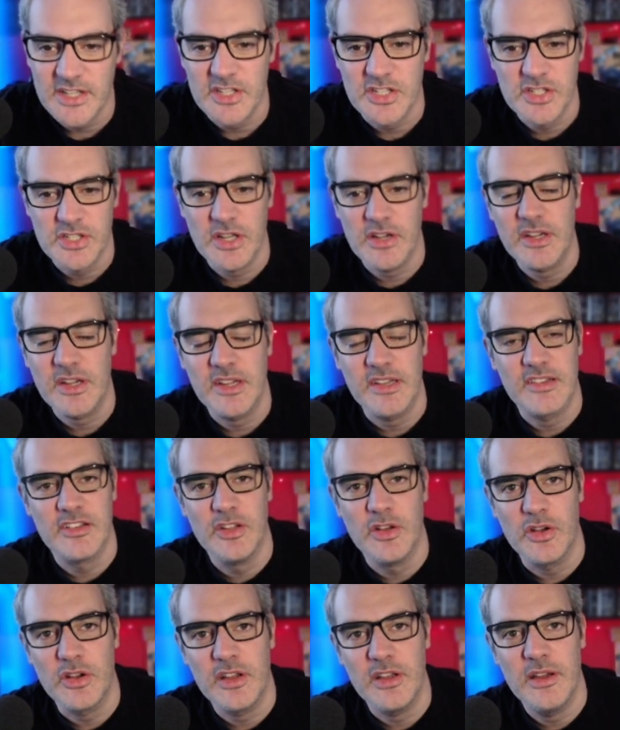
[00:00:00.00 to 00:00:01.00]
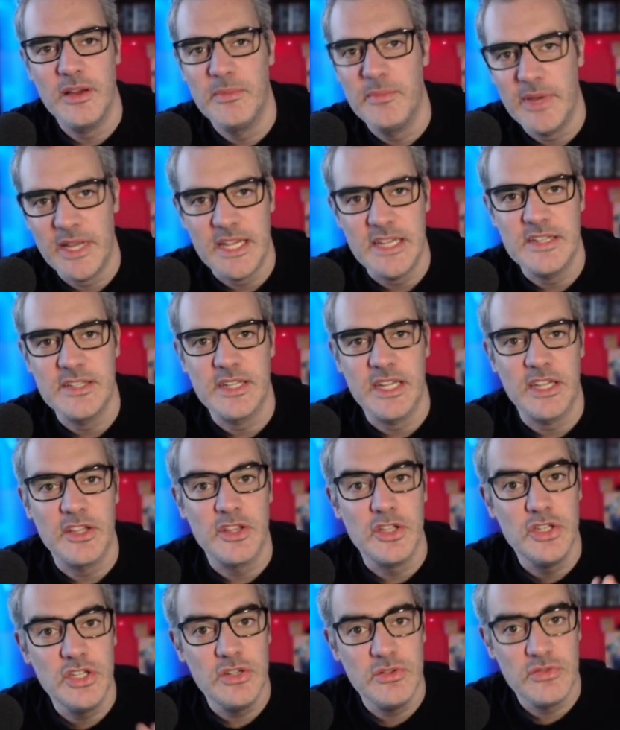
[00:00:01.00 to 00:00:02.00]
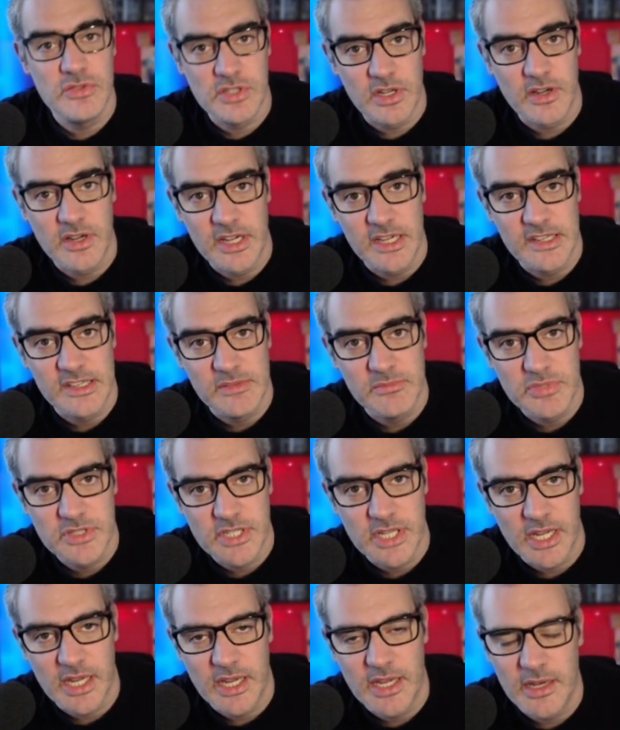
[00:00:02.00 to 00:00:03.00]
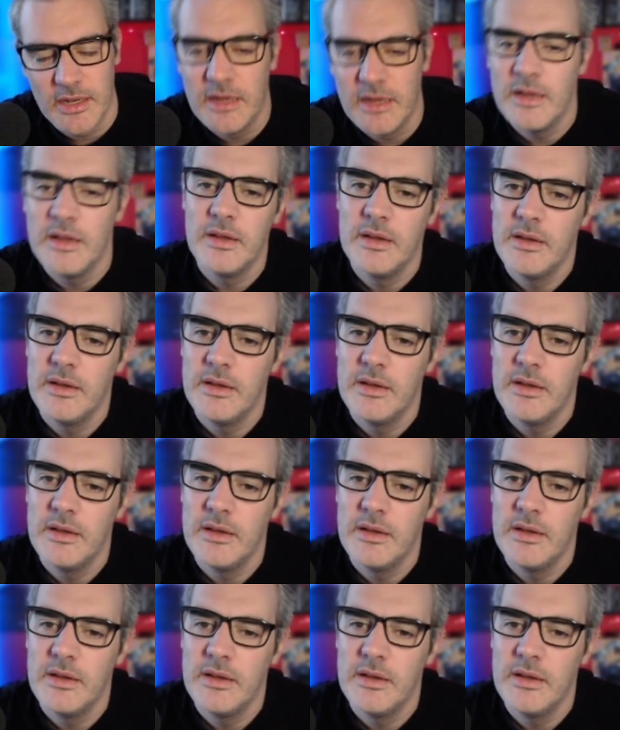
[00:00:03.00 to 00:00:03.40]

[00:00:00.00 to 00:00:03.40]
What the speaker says: The circuits look amazing. The new circuits in particular.